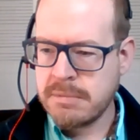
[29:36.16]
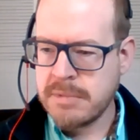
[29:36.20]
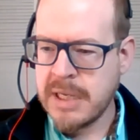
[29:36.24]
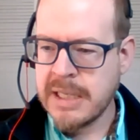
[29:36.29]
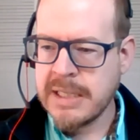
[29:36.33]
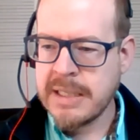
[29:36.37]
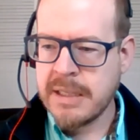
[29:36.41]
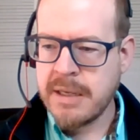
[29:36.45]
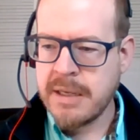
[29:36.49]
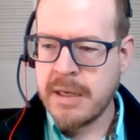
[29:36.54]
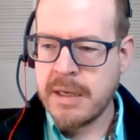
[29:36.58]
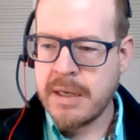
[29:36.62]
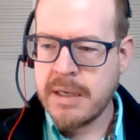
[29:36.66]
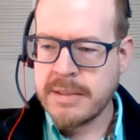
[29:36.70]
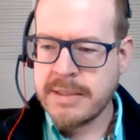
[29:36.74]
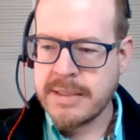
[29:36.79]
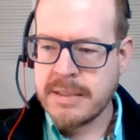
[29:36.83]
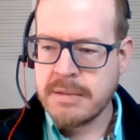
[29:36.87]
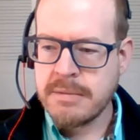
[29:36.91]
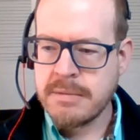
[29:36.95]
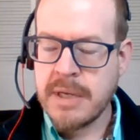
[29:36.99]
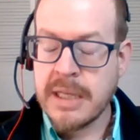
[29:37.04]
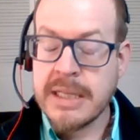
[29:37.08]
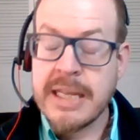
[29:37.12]

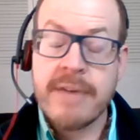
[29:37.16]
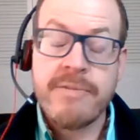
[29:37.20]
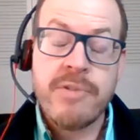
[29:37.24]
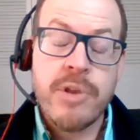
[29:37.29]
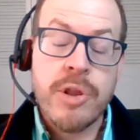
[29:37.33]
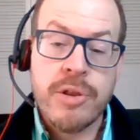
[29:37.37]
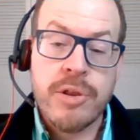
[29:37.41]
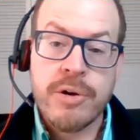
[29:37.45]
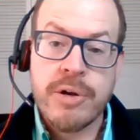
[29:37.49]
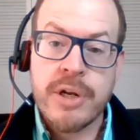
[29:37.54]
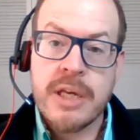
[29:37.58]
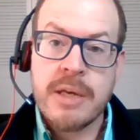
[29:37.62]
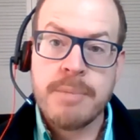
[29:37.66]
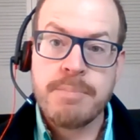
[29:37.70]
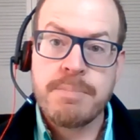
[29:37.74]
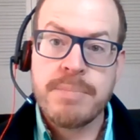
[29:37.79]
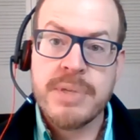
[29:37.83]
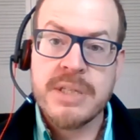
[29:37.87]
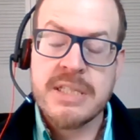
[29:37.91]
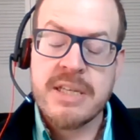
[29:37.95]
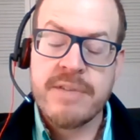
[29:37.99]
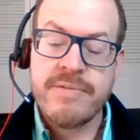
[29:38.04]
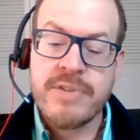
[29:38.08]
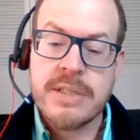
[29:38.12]
11:30
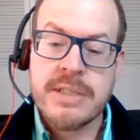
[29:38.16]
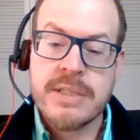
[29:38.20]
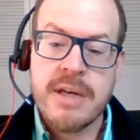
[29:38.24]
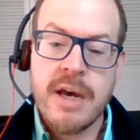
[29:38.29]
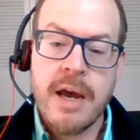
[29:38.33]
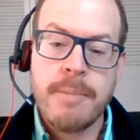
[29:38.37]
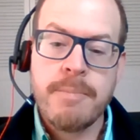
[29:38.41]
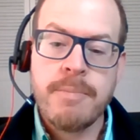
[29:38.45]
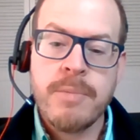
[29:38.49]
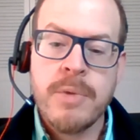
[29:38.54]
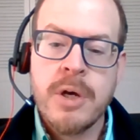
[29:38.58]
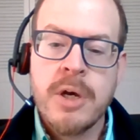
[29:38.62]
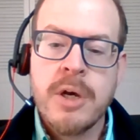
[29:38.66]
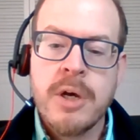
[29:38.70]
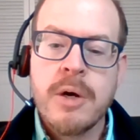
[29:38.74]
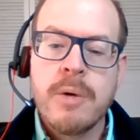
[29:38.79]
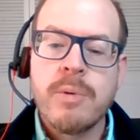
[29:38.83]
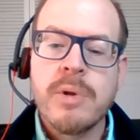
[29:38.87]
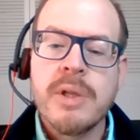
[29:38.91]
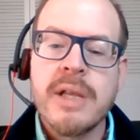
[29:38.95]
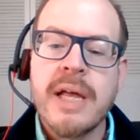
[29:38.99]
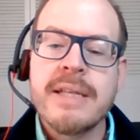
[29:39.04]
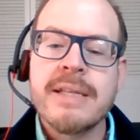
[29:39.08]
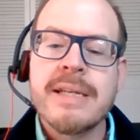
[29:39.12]
Pacific time,
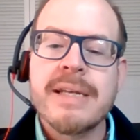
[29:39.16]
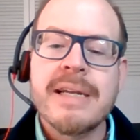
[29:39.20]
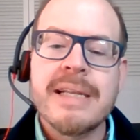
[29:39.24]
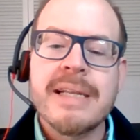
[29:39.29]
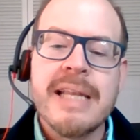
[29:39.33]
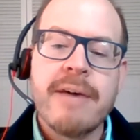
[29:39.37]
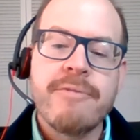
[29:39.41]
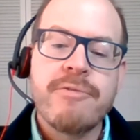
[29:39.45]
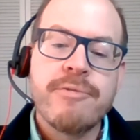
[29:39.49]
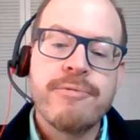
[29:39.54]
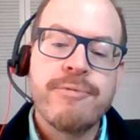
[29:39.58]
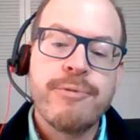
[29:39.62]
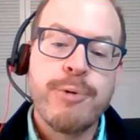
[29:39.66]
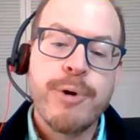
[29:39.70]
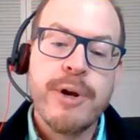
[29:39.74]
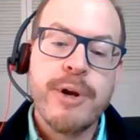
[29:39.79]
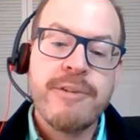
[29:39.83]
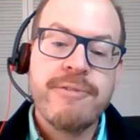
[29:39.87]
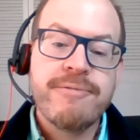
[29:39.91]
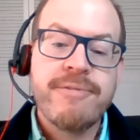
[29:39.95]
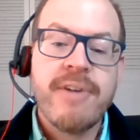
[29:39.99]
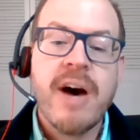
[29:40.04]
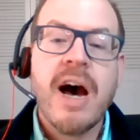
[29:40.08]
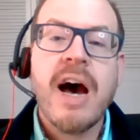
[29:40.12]
we'll end at
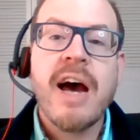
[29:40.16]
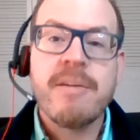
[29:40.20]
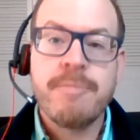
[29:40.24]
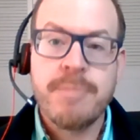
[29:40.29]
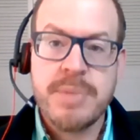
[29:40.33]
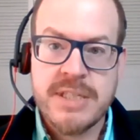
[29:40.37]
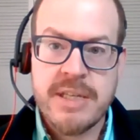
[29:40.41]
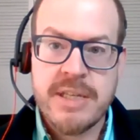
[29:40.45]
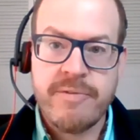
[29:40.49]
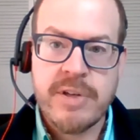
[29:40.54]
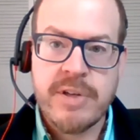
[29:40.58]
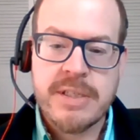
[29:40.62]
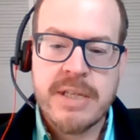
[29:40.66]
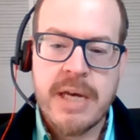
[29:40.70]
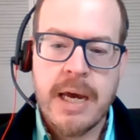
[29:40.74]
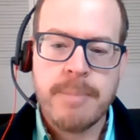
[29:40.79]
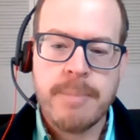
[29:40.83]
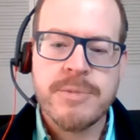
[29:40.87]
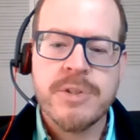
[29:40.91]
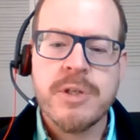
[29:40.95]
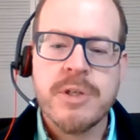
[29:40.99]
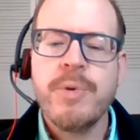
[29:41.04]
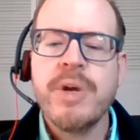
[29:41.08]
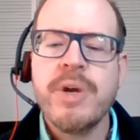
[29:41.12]
11:45 Pacific
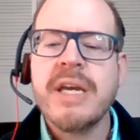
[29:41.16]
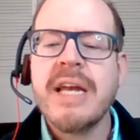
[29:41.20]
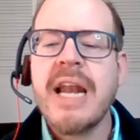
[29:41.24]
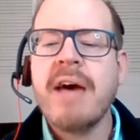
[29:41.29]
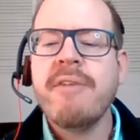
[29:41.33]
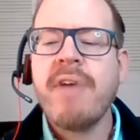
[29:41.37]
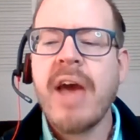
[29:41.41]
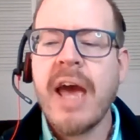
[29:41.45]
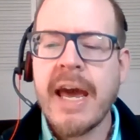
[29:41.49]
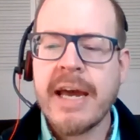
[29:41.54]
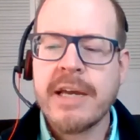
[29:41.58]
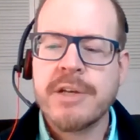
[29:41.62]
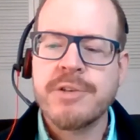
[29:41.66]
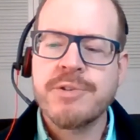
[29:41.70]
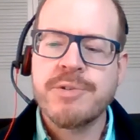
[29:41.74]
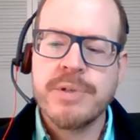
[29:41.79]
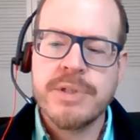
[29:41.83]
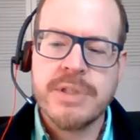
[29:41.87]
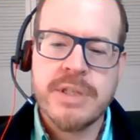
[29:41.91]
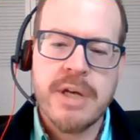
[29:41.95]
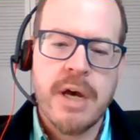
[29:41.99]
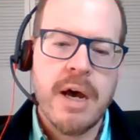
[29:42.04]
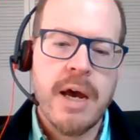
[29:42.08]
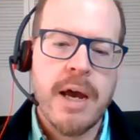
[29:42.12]
time. So we can have extra
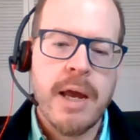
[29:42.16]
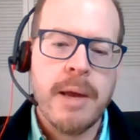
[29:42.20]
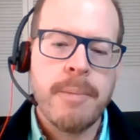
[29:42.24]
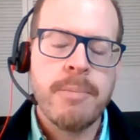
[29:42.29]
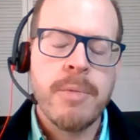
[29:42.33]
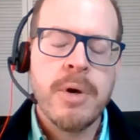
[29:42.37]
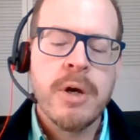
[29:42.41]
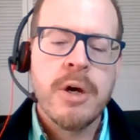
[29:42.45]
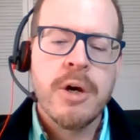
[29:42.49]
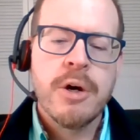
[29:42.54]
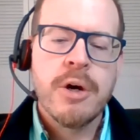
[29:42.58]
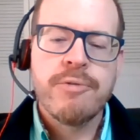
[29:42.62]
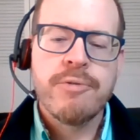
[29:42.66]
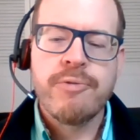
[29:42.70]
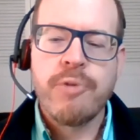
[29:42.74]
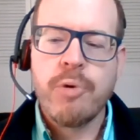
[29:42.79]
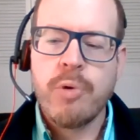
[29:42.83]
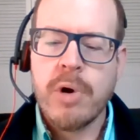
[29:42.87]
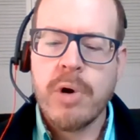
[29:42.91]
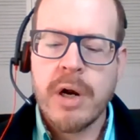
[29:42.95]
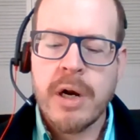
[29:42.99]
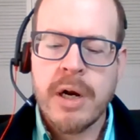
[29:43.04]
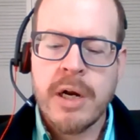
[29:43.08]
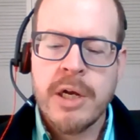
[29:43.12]
time
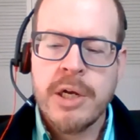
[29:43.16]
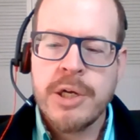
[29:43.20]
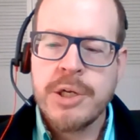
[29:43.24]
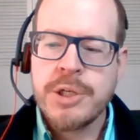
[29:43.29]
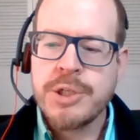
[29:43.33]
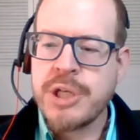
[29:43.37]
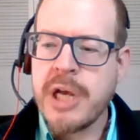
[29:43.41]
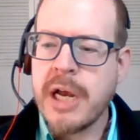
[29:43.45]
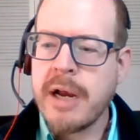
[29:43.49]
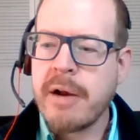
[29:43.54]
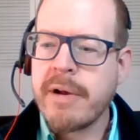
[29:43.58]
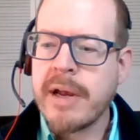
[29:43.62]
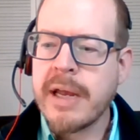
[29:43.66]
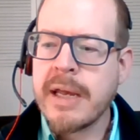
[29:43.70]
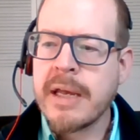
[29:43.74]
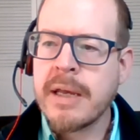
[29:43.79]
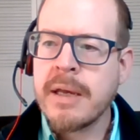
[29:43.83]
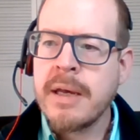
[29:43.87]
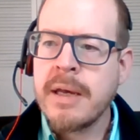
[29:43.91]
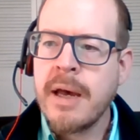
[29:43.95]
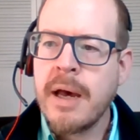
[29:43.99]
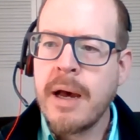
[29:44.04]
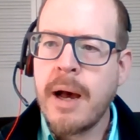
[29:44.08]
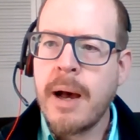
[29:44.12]
for sharing.
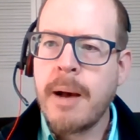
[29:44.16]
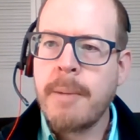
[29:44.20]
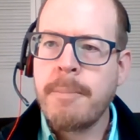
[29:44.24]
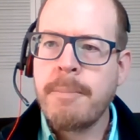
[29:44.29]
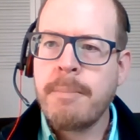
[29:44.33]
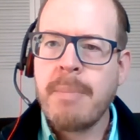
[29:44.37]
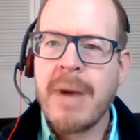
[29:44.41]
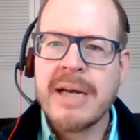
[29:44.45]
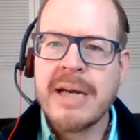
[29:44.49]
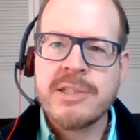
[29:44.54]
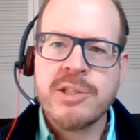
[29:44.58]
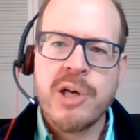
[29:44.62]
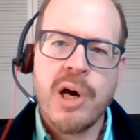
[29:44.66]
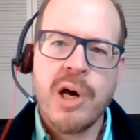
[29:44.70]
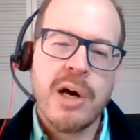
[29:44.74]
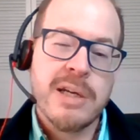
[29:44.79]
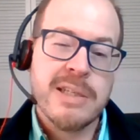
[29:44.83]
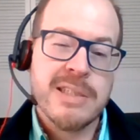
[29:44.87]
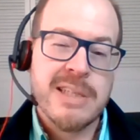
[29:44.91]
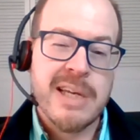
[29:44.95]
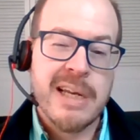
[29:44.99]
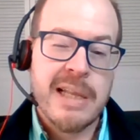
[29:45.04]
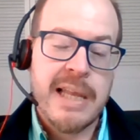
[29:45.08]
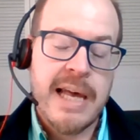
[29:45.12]
My talk
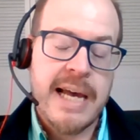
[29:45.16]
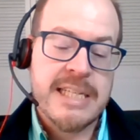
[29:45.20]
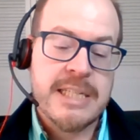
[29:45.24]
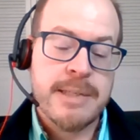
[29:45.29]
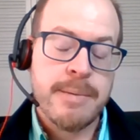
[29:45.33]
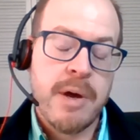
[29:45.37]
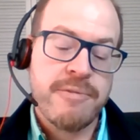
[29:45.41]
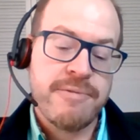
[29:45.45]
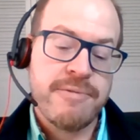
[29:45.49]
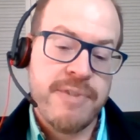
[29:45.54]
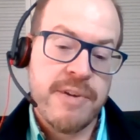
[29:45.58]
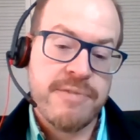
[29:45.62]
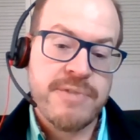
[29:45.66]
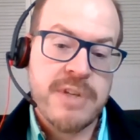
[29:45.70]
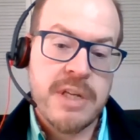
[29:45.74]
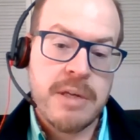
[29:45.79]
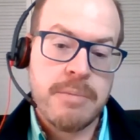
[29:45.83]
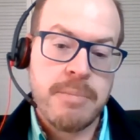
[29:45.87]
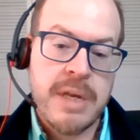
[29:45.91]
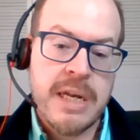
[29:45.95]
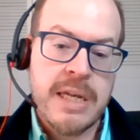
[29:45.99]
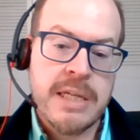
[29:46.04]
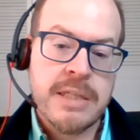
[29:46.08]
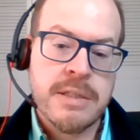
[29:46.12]
is going to last about
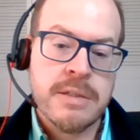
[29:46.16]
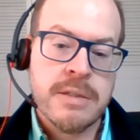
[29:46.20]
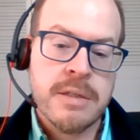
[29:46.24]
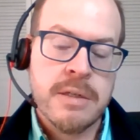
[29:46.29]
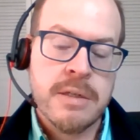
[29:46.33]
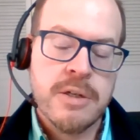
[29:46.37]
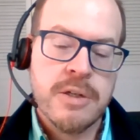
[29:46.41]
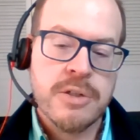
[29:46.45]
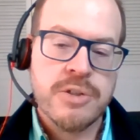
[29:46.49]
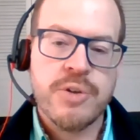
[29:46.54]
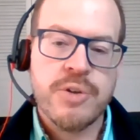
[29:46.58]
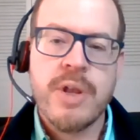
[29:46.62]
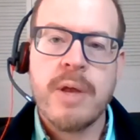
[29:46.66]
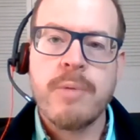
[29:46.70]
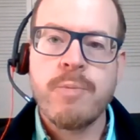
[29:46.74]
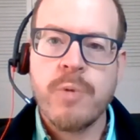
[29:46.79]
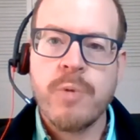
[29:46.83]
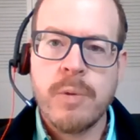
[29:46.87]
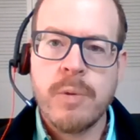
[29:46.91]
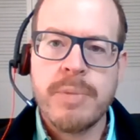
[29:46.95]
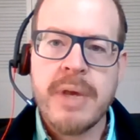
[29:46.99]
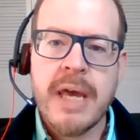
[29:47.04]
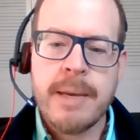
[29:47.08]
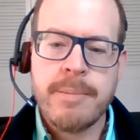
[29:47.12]
15 minutes. So then
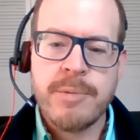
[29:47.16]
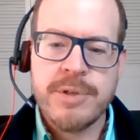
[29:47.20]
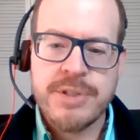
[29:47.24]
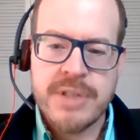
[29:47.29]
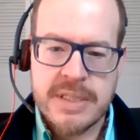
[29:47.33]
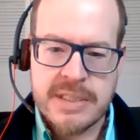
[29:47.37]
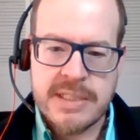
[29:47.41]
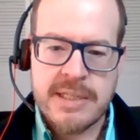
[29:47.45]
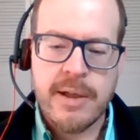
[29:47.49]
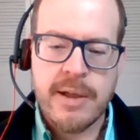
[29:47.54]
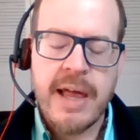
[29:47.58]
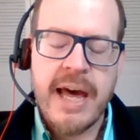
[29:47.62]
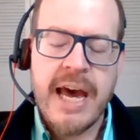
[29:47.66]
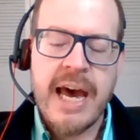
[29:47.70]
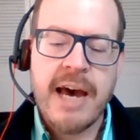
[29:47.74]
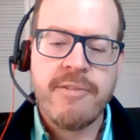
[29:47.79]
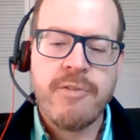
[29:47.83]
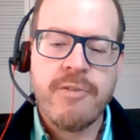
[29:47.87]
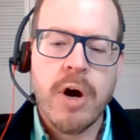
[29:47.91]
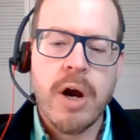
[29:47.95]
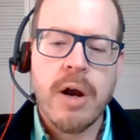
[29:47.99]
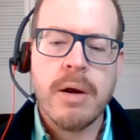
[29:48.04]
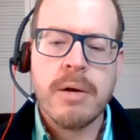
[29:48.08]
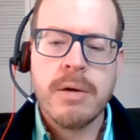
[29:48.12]
we'll be able to still
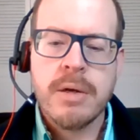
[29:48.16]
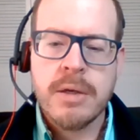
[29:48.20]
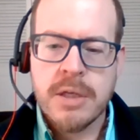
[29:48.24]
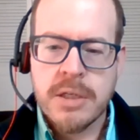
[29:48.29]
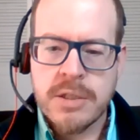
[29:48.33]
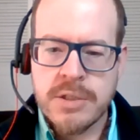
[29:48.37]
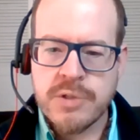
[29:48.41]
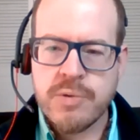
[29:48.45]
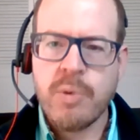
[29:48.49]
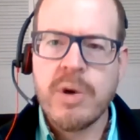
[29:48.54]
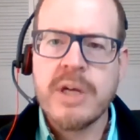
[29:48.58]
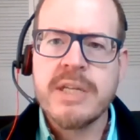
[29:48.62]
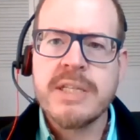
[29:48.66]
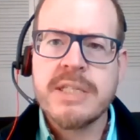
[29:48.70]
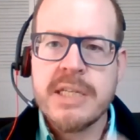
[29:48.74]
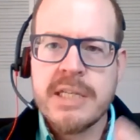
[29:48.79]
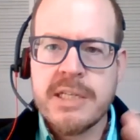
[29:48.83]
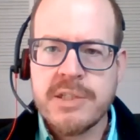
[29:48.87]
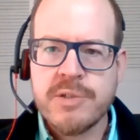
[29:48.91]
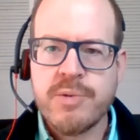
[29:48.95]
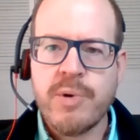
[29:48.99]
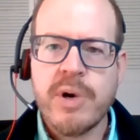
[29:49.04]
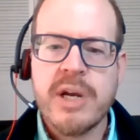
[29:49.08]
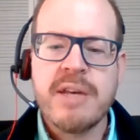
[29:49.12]
have our
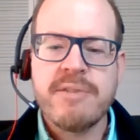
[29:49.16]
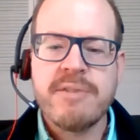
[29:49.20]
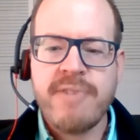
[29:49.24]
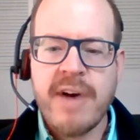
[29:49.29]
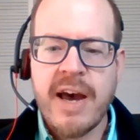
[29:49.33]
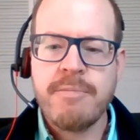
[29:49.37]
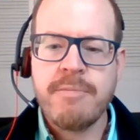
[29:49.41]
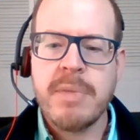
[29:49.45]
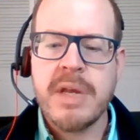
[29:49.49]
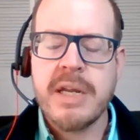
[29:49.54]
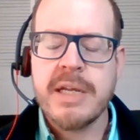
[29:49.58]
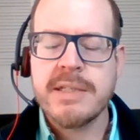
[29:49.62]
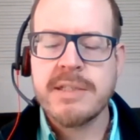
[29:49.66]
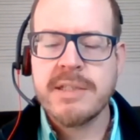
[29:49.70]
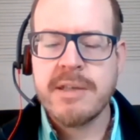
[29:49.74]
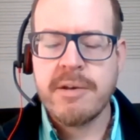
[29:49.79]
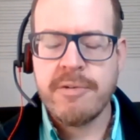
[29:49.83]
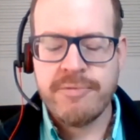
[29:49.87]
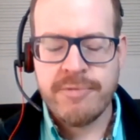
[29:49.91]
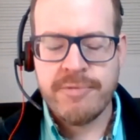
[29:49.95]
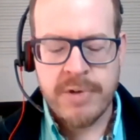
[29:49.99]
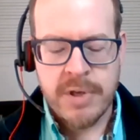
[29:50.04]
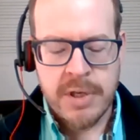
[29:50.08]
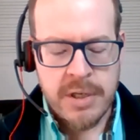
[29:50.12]
25 minutes
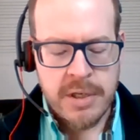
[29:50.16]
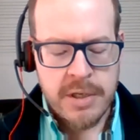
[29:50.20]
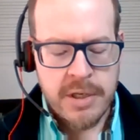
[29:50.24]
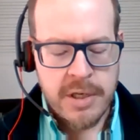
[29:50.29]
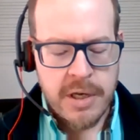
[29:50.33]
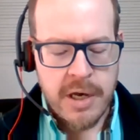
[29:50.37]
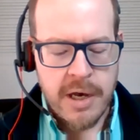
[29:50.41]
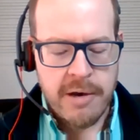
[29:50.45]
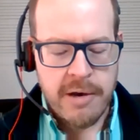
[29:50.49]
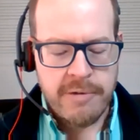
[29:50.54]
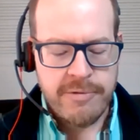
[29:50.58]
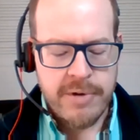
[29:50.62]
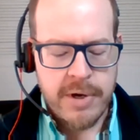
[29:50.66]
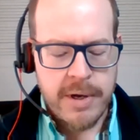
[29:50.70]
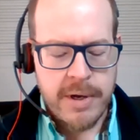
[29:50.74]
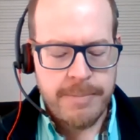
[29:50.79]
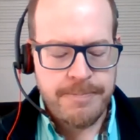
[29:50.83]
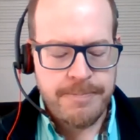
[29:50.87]
of